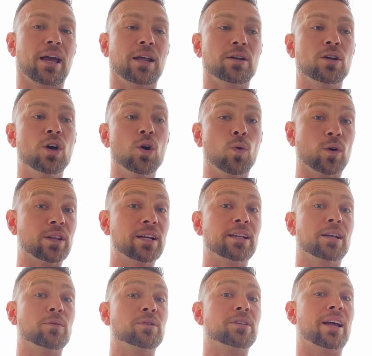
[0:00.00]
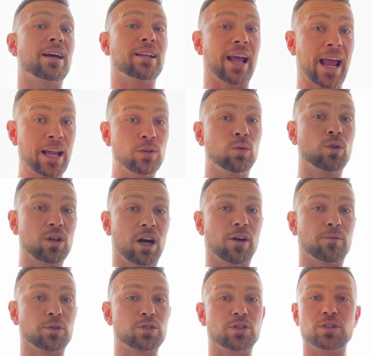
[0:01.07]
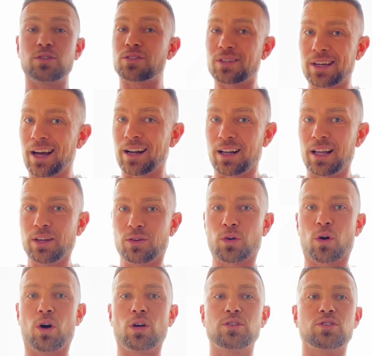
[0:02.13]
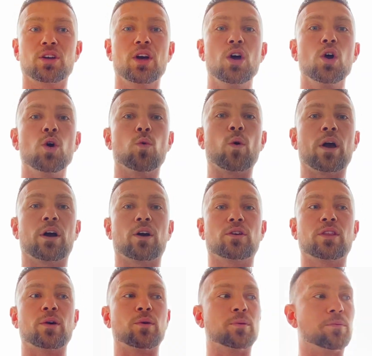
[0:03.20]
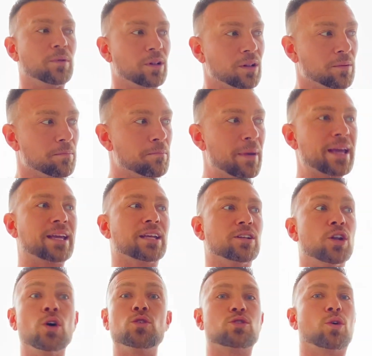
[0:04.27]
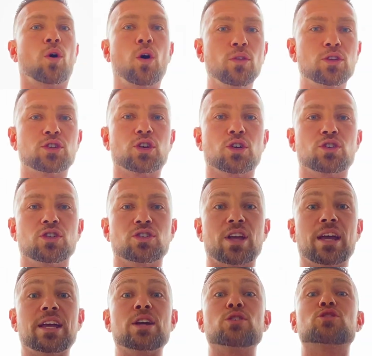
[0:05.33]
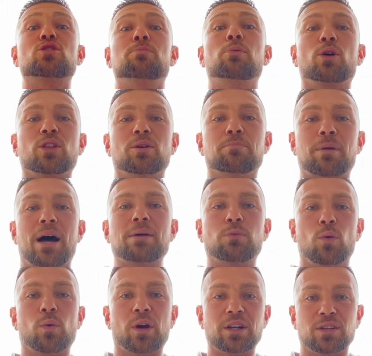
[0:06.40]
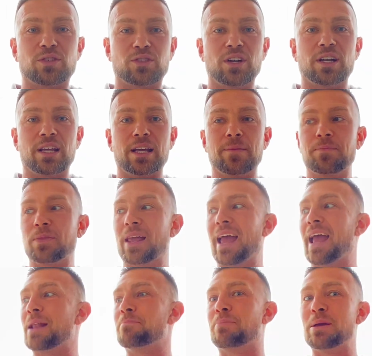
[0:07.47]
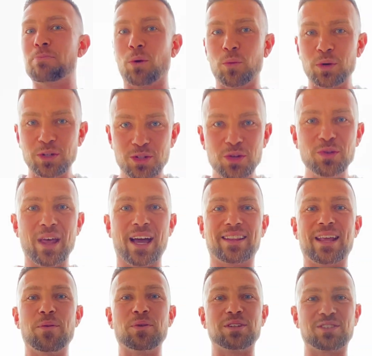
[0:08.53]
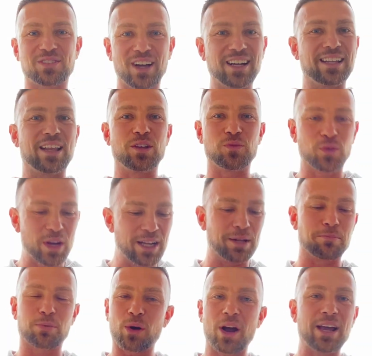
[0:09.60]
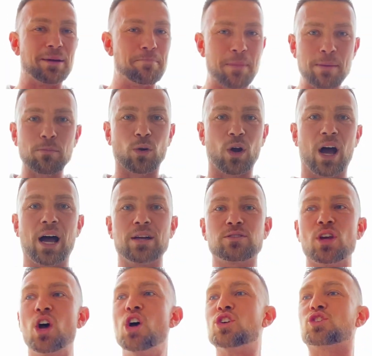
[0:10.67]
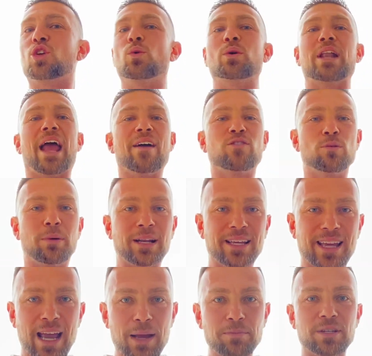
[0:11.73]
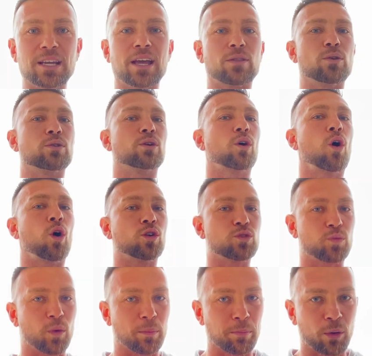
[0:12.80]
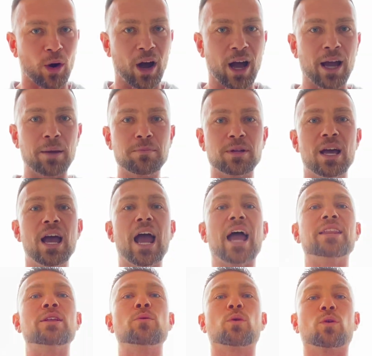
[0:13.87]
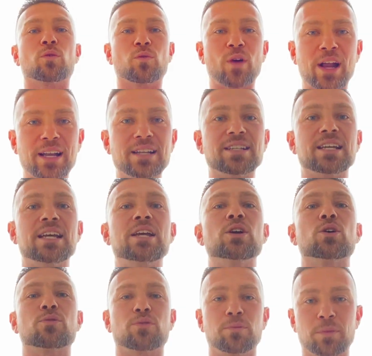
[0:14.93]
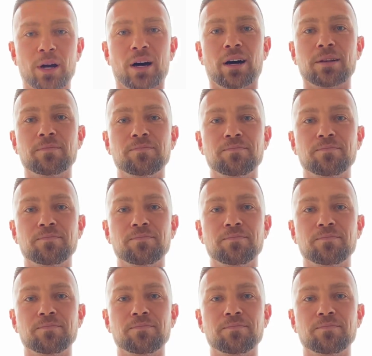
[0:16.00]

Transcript: And what they did was they had annual conferences, kind of like Cross, where they would make it known to all the churches, hey, here's the book of the Bible we're going to study. And people would do that. They would study, they'd read and pray and memorize, so that when everybody came together, their hearts were primed and they were ready to hear from God.